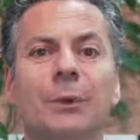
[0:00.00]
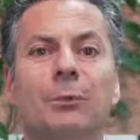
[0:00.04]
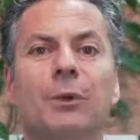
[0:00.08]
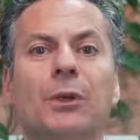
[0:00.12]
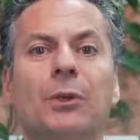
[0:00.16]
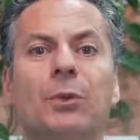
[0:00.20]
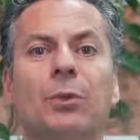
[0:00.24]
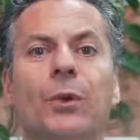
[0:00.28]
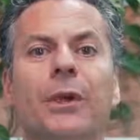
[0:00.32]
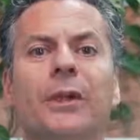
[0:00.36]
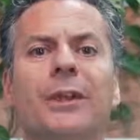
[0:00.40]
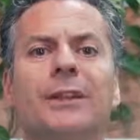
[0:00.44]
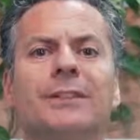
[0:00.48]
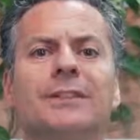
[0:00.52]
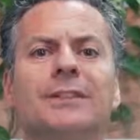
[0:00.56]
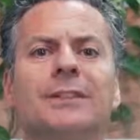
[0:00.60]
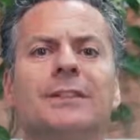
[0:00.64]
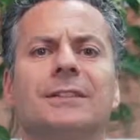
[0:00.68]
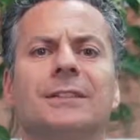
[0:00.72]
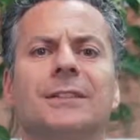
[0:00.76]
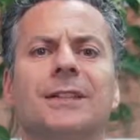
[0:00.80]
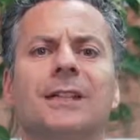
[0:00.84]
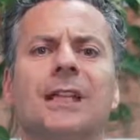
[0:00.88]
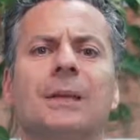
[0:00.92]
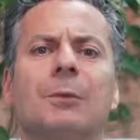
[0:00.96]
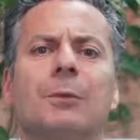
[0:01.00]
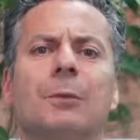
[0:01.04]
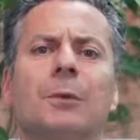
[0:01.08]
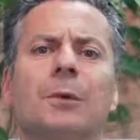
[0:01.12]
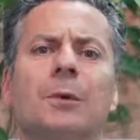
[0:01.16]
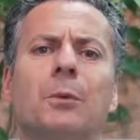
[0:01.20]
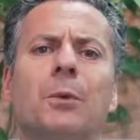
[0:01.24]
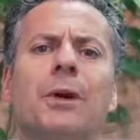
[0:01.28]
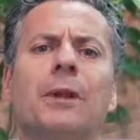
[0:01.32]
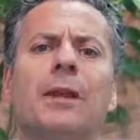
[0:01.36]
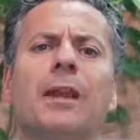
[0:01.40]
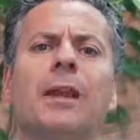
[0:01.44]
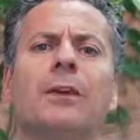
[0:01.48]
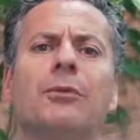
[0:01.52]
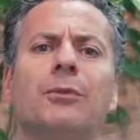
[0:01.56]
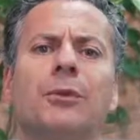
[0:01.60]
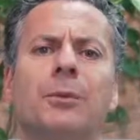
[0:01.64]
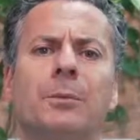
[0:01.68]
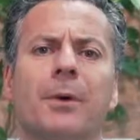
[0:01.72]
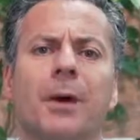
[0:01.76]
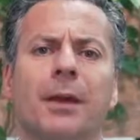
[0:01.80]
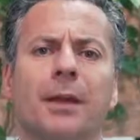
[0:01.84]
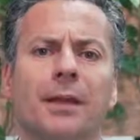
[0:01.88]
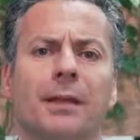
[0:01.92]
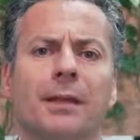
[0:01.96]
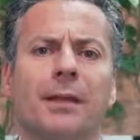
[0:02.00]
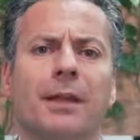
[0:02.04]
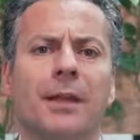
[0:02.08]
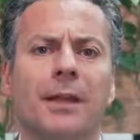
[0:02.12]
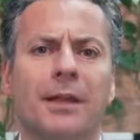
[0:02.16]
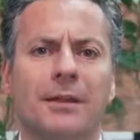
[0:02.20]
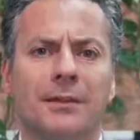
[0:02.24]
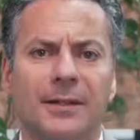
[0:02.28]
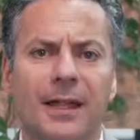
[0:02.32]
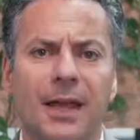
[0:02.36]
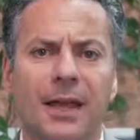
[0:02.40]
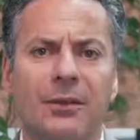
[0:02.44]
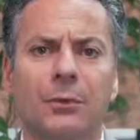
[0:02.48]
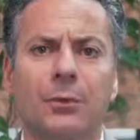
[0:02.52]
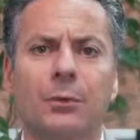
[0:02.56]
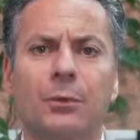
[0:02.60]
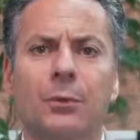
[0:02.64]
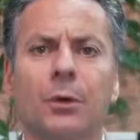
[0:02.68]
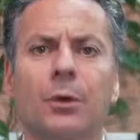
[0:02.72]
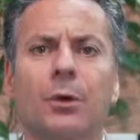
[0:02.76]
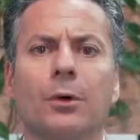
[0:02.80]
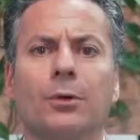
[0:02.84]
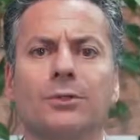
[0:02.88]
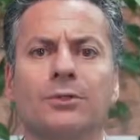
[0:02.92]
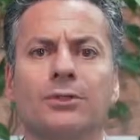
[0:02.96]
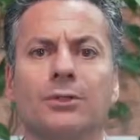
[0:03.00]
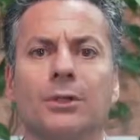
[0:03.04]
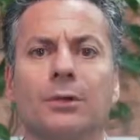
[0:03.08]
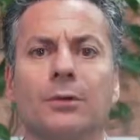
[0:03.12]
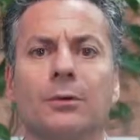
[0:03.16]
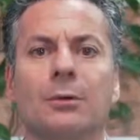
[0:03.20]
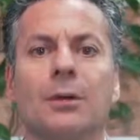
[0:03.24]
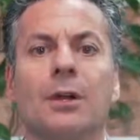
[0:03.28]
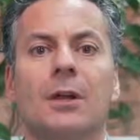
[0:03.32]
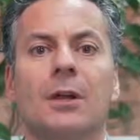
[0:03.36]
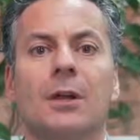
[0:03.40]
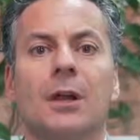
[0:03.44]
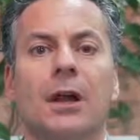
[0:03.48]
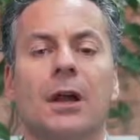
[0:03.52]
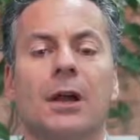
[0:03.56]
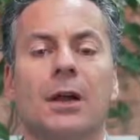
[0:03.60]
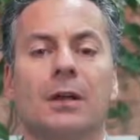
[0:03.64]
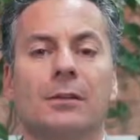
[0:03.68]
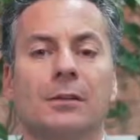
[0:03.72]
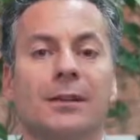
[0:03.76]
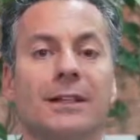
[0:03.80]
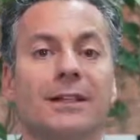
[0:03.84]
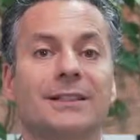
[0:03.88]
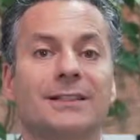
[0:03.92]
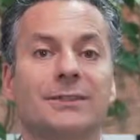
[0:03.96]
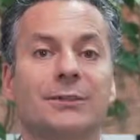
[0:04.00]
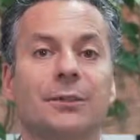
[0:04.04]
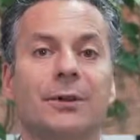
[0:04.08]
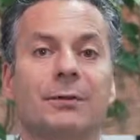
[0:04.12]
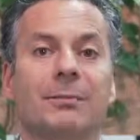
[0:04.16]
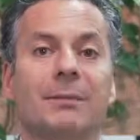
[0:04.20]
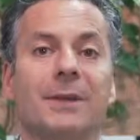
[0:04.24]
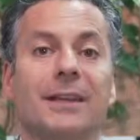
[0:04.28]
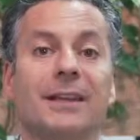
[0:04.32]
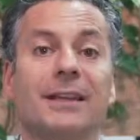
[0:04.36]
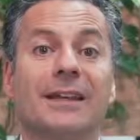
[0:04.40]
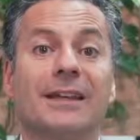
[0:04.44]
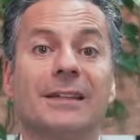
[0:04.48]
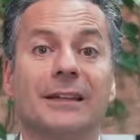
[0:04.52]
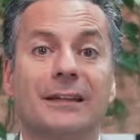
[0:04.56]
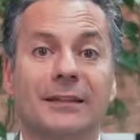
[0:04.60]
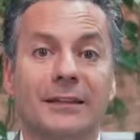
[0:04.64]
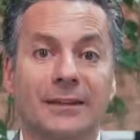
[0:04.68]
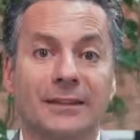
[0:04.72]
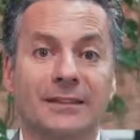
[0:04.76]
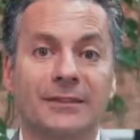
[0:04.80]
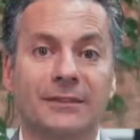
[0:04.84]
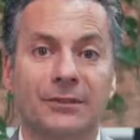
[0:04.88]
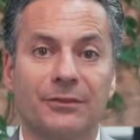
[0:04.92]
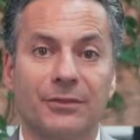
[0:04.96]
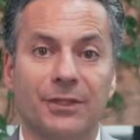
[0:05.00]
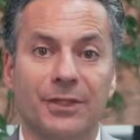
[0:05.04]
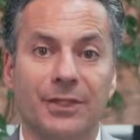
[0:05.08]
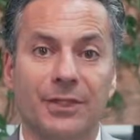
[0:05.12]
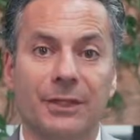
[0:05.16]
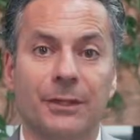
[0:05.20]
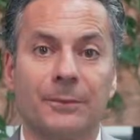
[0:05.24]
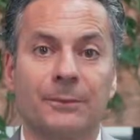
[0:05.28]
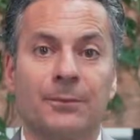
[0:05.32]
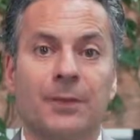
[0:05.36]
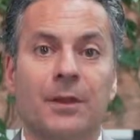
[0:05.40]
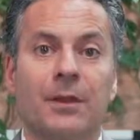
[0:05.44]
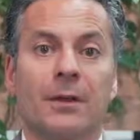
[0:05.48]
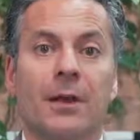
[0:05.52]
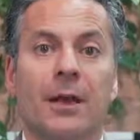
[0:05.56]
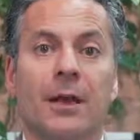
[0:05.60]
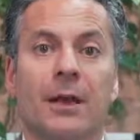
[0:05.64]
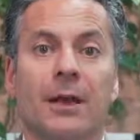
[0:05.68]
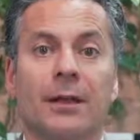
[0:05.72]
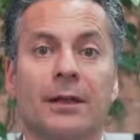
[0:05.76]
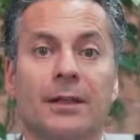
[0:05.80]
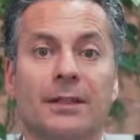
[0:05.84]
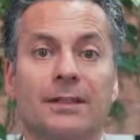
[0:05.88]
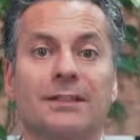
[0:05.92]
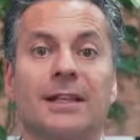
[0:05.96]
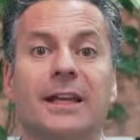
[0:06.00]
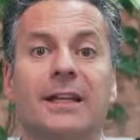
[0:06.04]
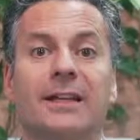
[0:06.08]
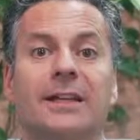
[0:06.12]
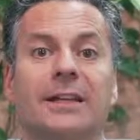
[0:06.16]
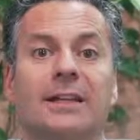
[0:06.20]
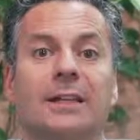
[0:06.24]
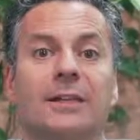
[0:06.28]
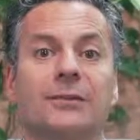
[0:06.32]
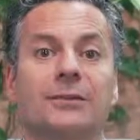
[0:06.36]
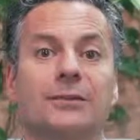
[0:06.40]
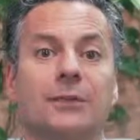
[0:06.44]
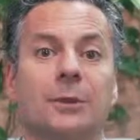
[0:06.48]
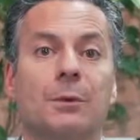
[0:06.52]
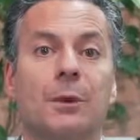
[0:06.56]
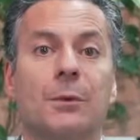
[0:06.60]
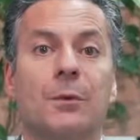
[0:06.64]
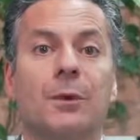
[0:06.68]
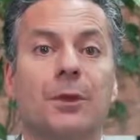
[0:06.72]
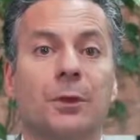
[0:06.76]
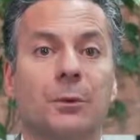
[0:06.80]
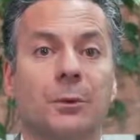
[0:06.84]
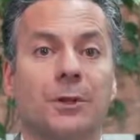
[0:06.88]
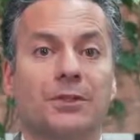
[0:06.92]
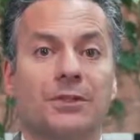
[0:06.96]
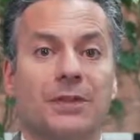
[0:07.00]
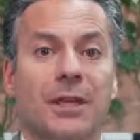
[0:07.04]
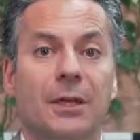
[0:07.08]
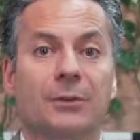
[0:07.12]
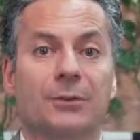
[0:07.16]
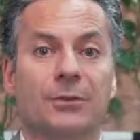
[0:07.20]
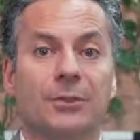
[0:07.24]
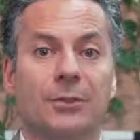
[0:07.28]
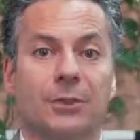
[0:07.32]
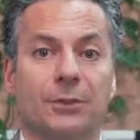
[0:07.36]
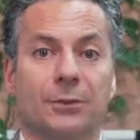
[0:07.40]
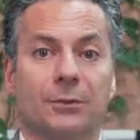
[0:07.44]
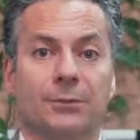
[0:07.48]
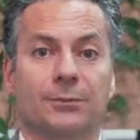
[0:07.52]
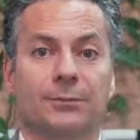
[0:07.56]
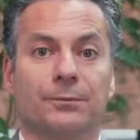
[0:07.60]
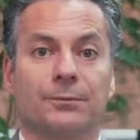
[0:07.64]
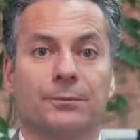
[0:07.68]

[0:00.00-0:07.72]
We win as a team, and we want everybody to have a role. So let's start making a list of the executives that we want to reach out to.